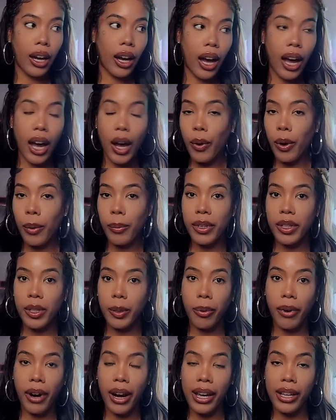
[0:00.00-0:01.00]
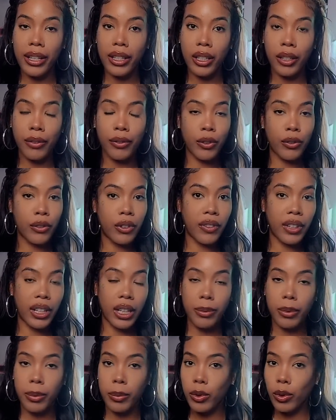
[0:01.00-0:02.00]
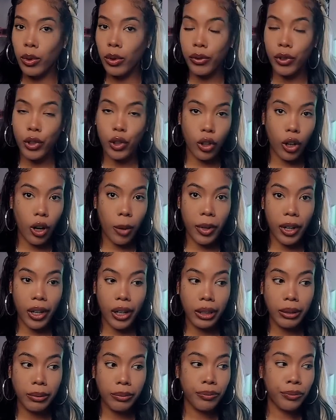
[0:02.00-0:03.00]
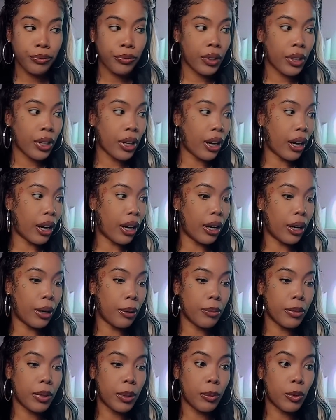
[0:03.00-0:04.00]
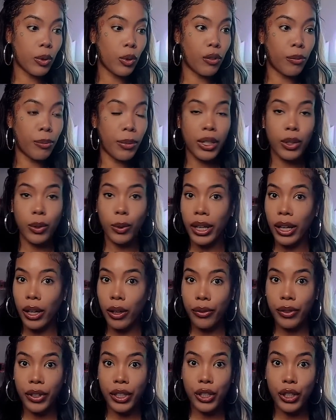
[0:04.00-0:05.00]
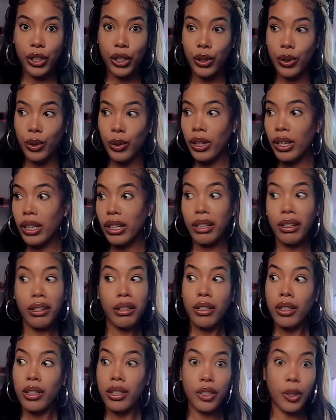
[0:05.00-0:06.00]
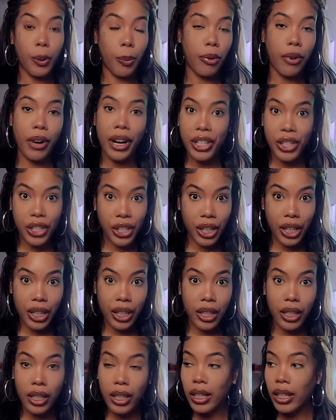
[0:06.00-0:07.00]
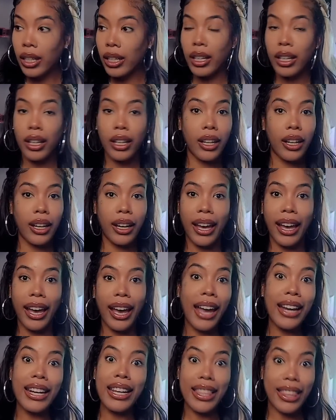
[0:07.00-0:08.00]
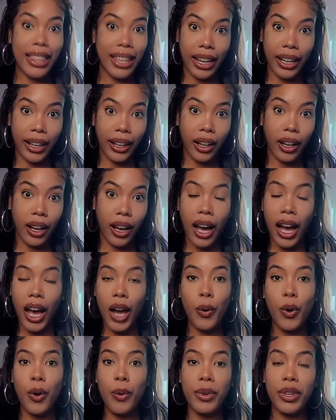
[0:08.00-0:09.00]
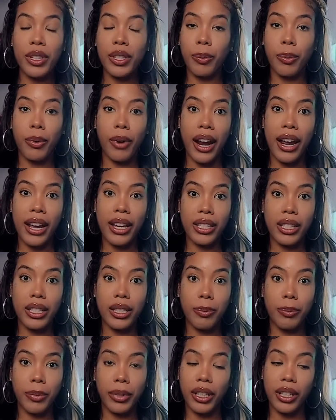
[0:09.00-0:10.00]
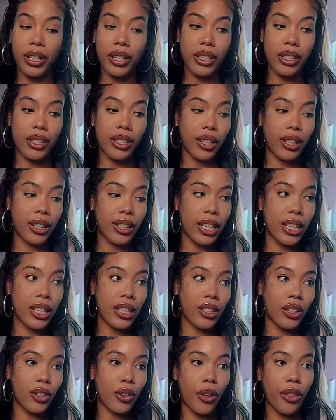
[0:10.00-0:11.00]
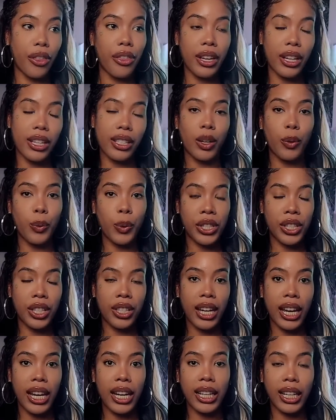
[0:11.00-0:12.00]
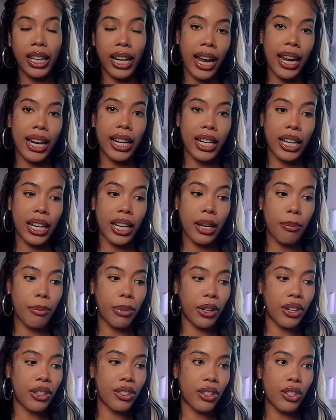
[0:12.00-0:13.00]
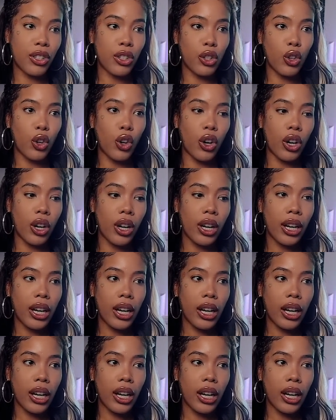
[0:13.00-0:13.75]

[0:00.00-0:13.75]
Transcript: I won't be surprised if you've developed some sort of trauma, some sort of mental health issue, depression, anything. I won't be surprised, because these are not things that we should take lightly, because it's not